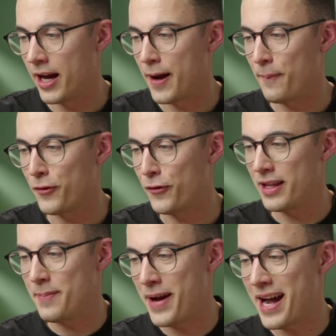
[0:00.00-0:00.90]
Um,
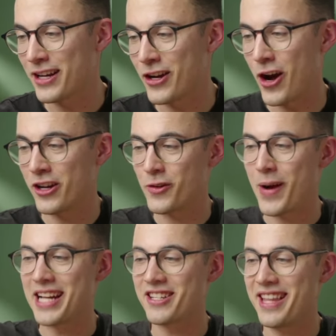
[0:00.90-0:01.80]
Philippa,
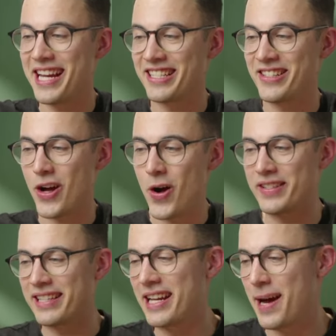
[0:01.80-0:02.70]
congratulations,
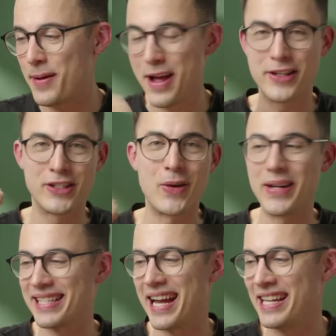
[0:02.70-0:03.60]
all signed up,
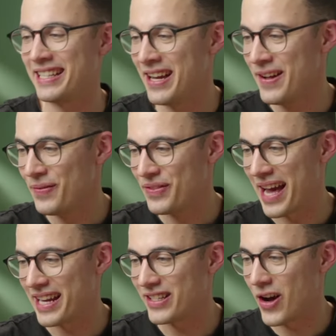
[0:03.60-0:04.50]
so excited.
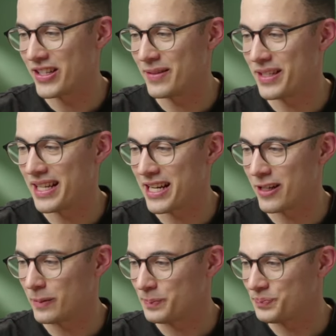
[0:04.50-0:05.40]
That is awesome to
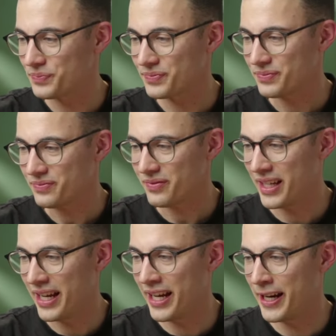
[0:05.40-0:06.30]
hear.
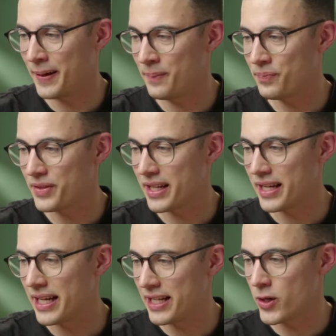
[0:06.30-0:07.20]
Um,
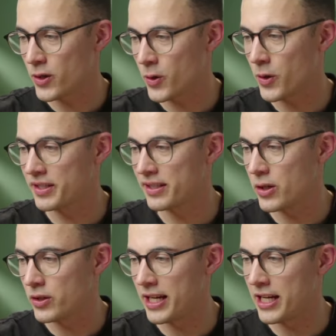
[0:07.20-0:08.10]
in your
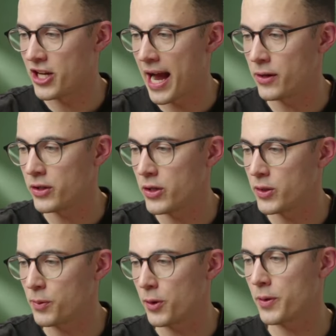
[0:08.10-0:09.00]
course, you teach how to
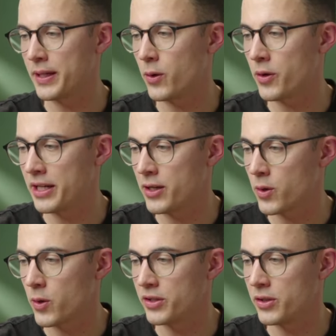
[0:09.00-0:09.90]
use Procreate, or in
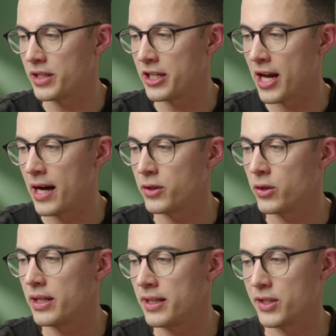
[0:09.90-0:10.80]
your course, you teach how
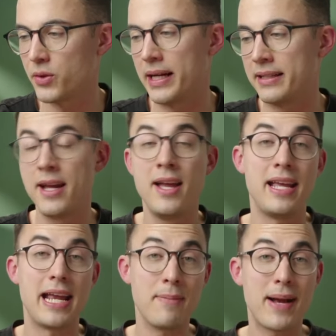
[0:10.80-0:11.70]
to illustrate.
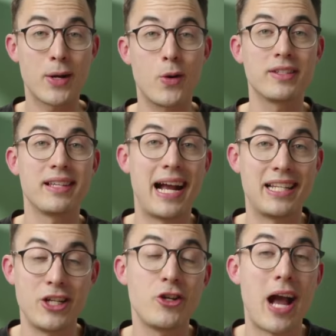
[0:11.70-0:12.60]
In my course,
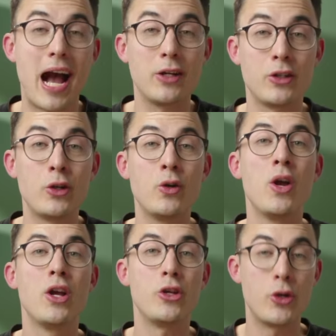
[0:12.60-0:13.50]
I teach you how
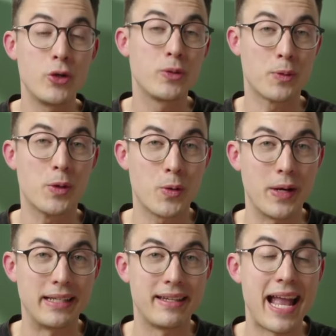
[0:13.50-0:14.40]
to use
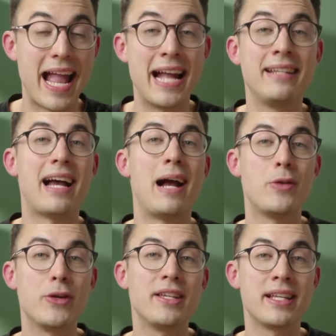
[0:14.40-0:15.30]
Procreate, and
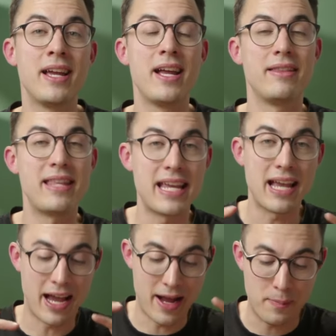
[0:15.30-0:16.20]
I'm using
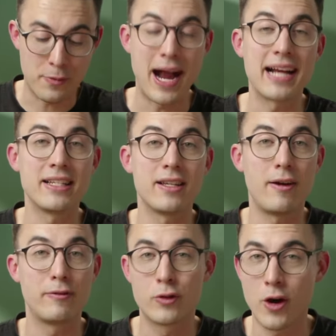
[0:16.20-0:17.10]
the uh, practice
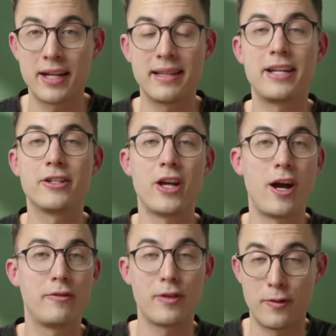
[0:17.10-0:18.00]
of drawing letters,
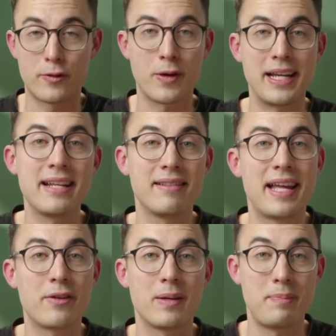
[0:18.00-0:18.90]
of, of creating
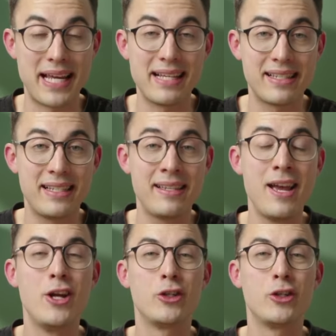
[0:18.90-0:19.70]
lettering pieces